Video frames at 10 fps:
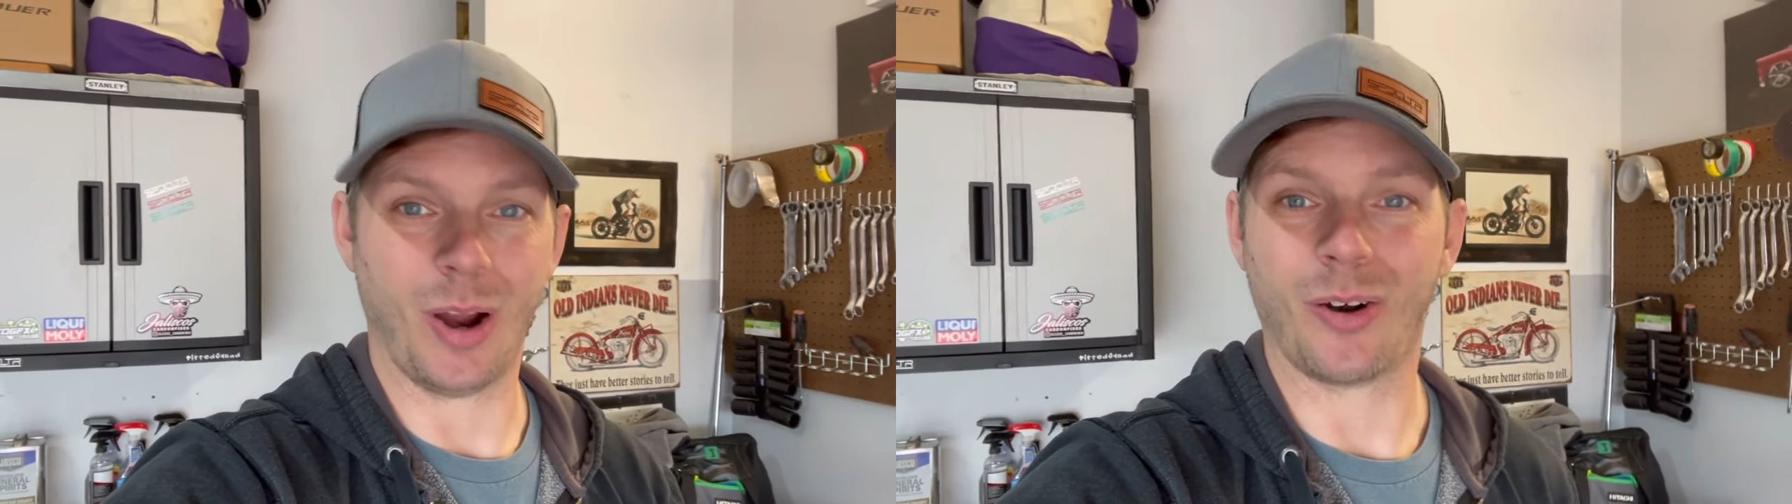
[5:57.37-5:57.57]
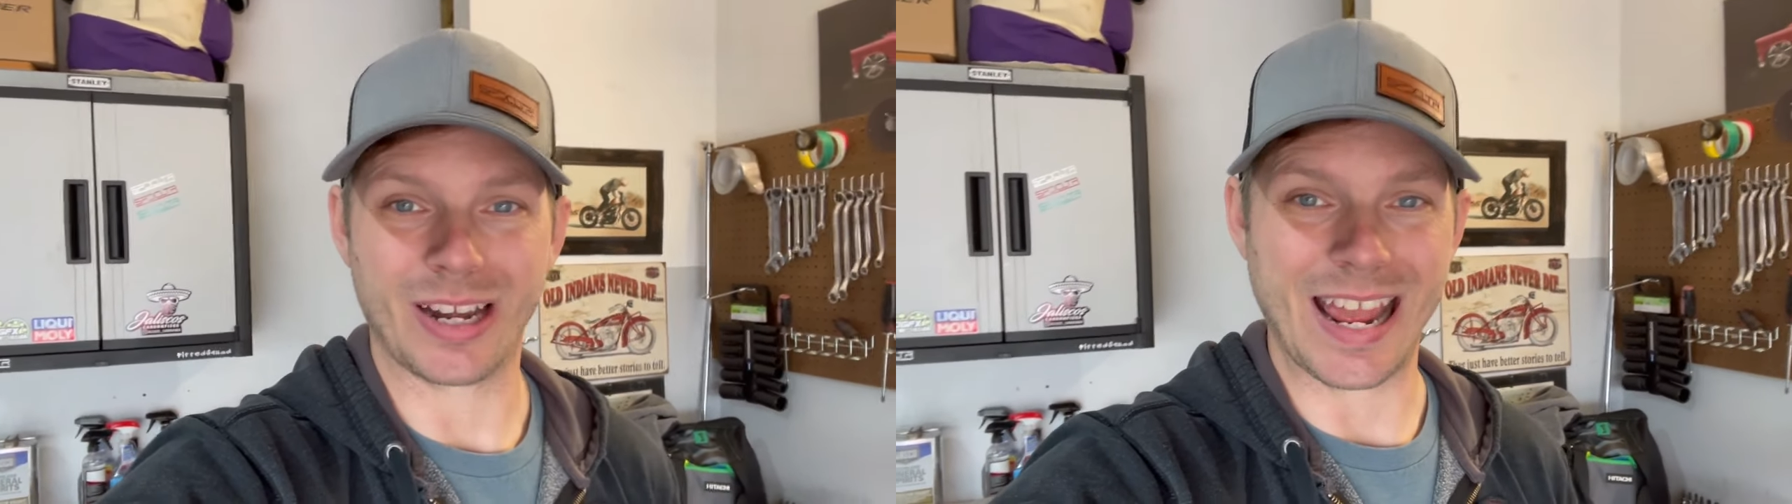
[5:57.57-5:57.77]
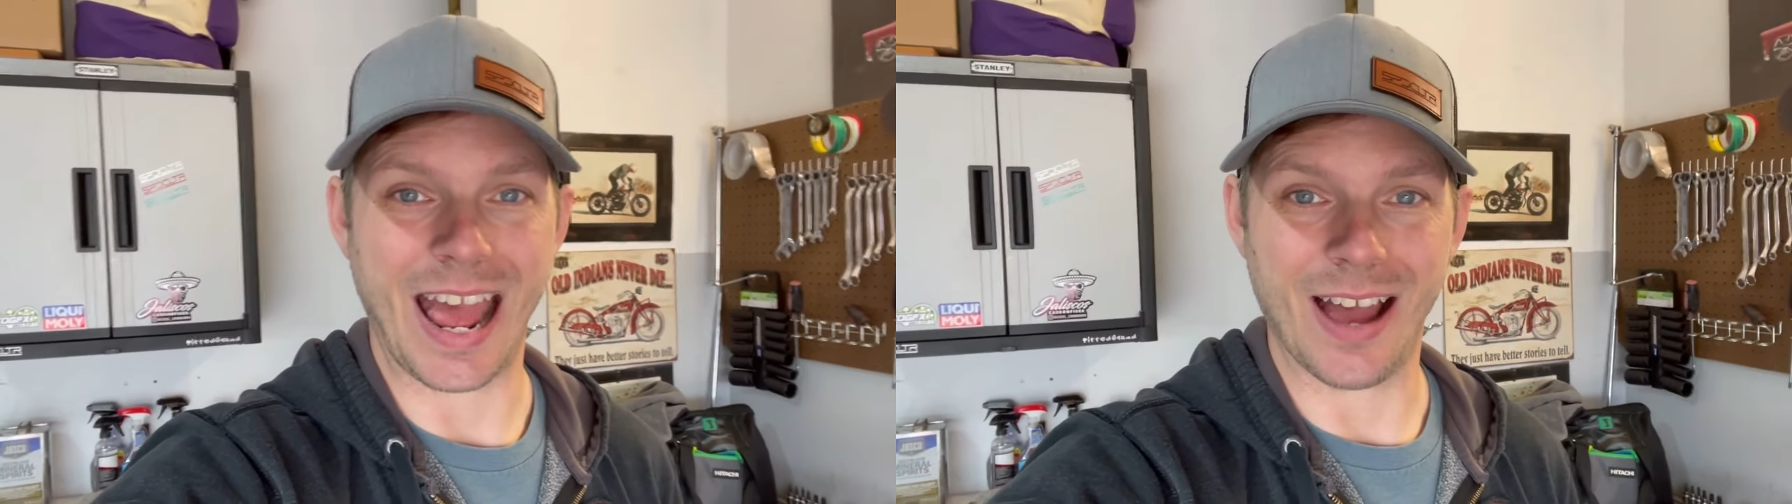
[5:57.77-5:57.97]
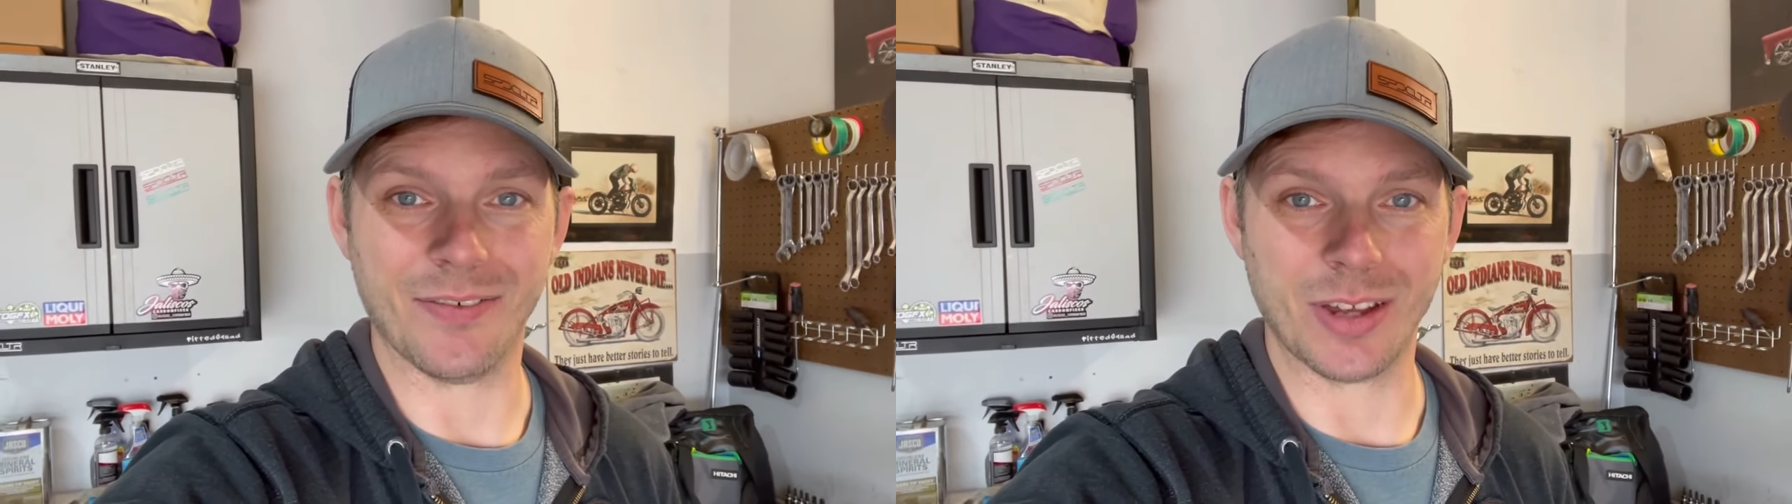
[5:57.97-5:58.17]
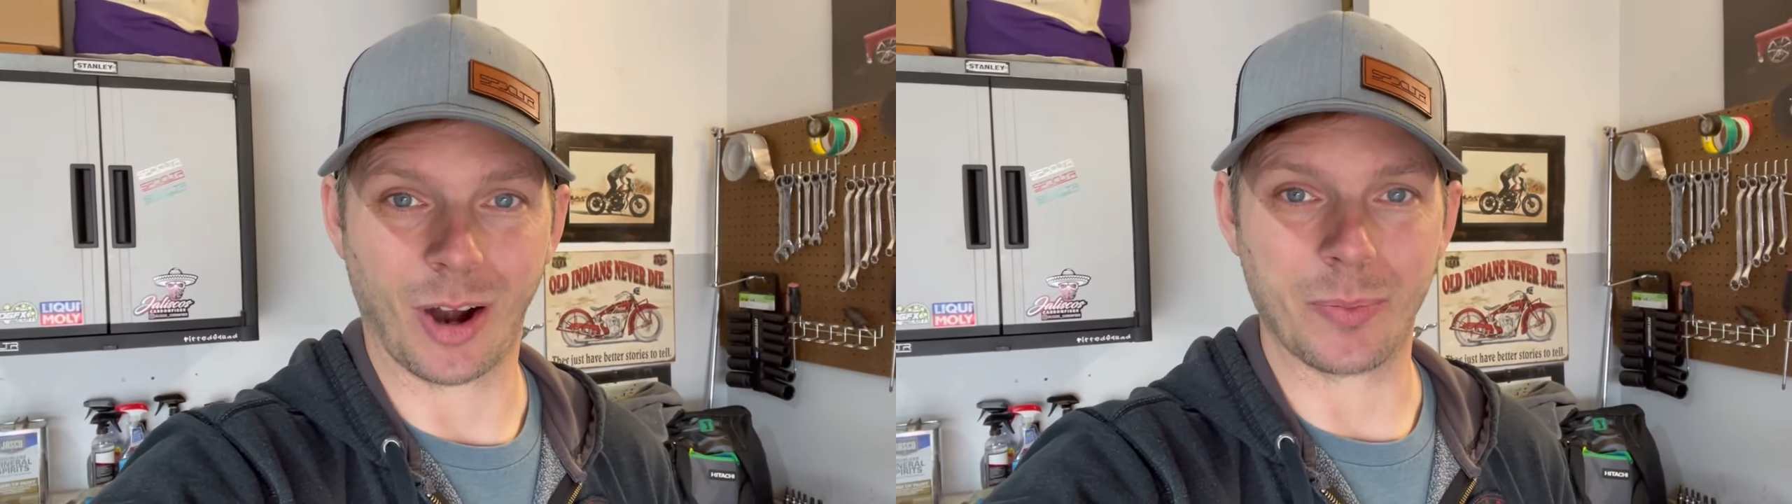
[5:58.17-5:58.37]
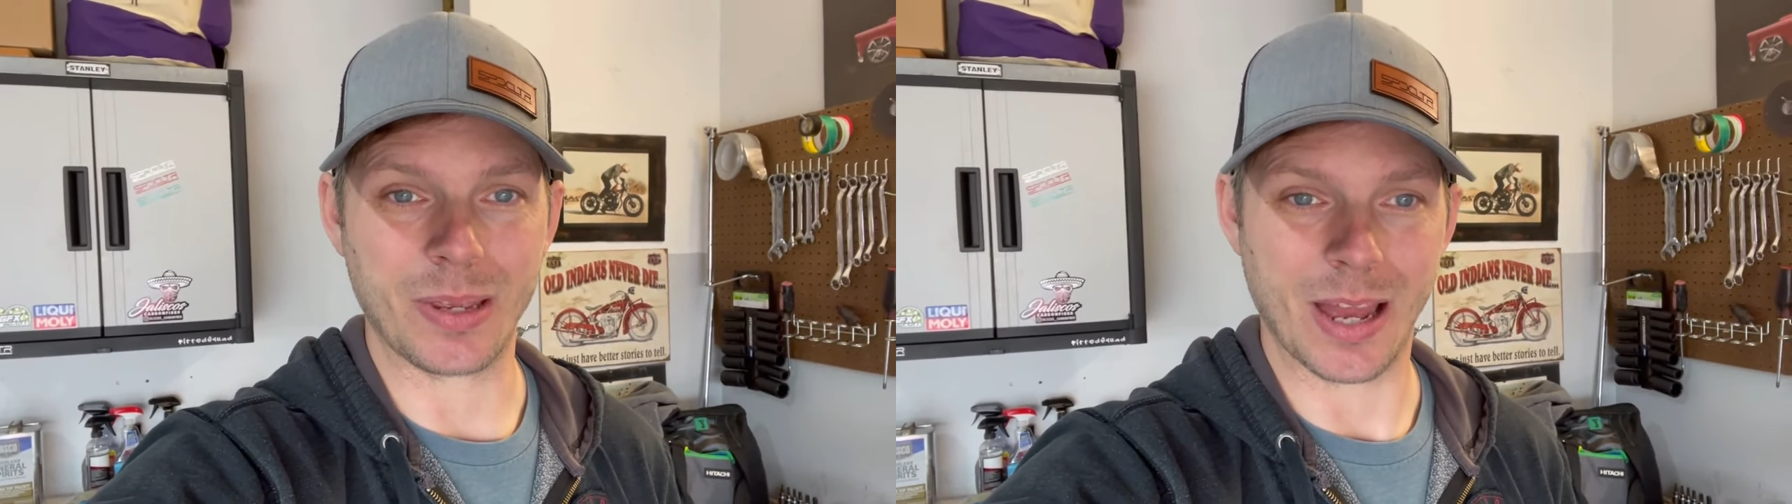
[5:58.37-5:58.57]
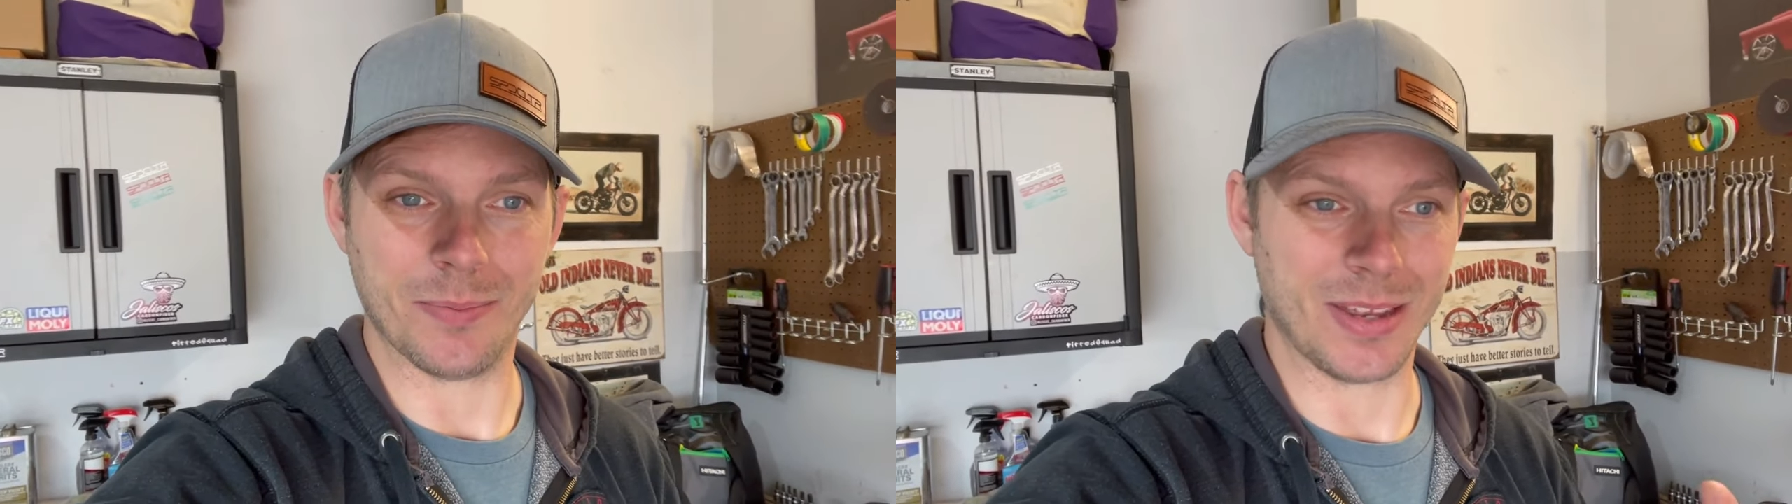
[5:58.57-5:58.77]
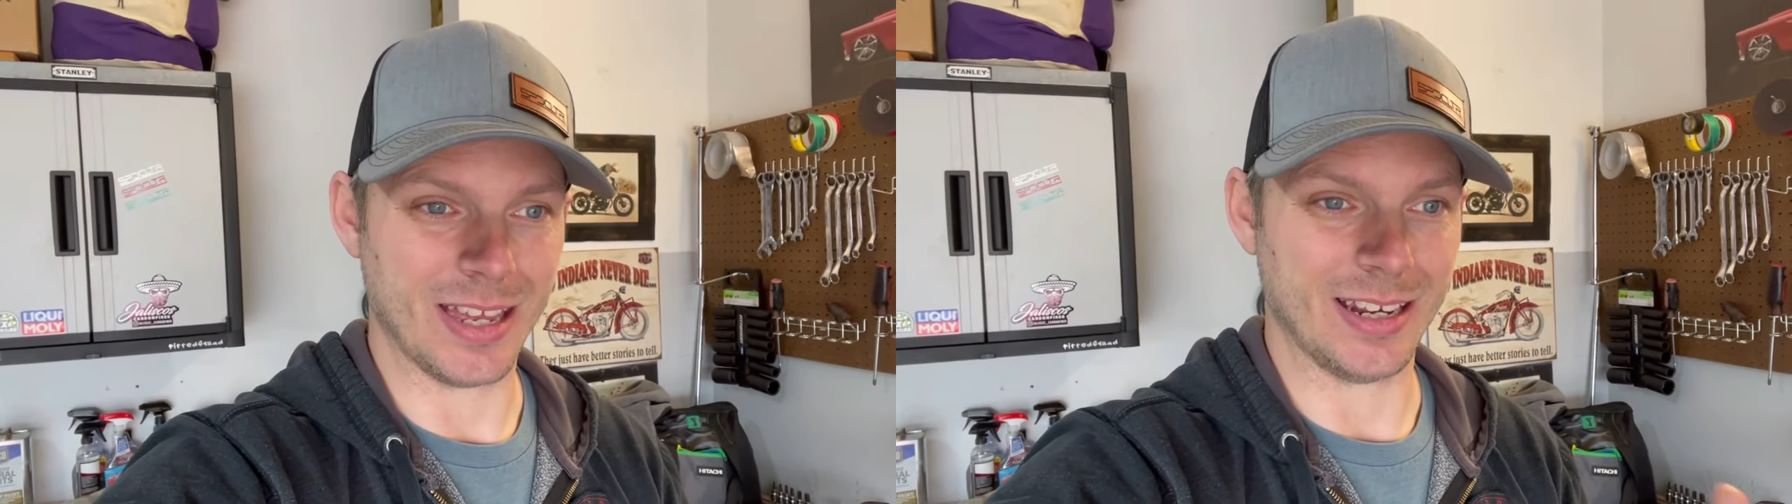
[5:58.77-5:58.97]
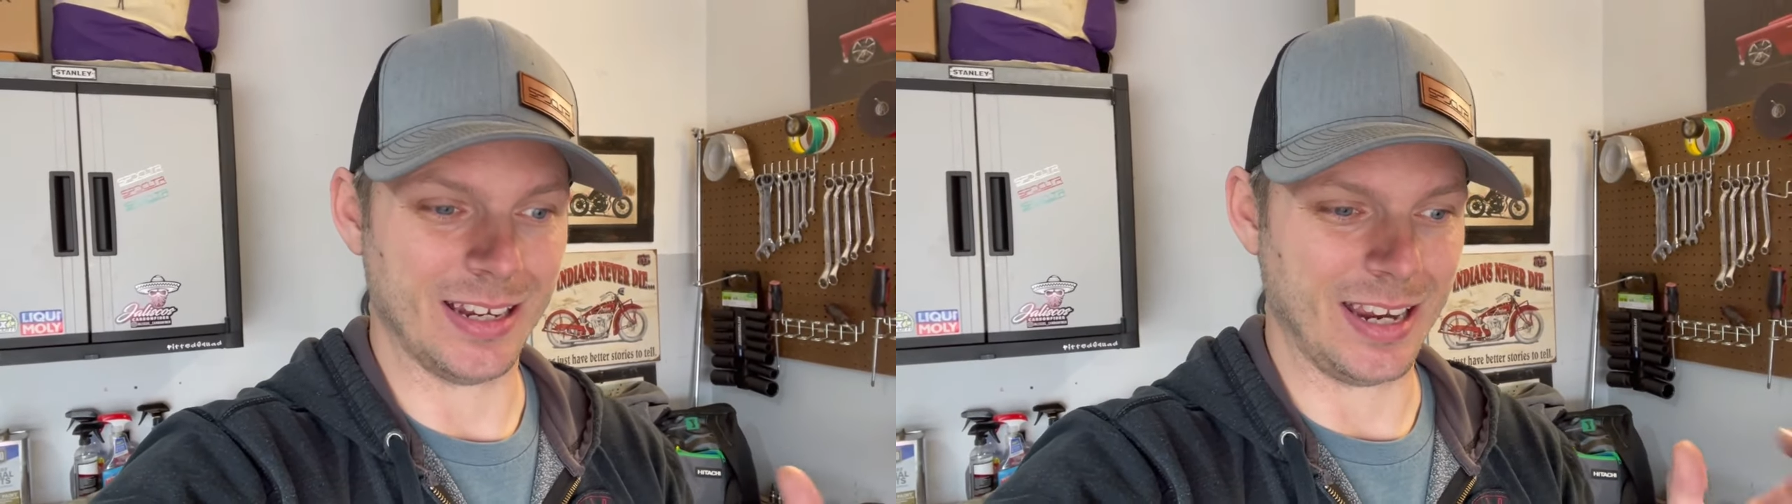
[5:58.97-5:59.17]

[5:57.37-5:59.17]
already have the RPM in,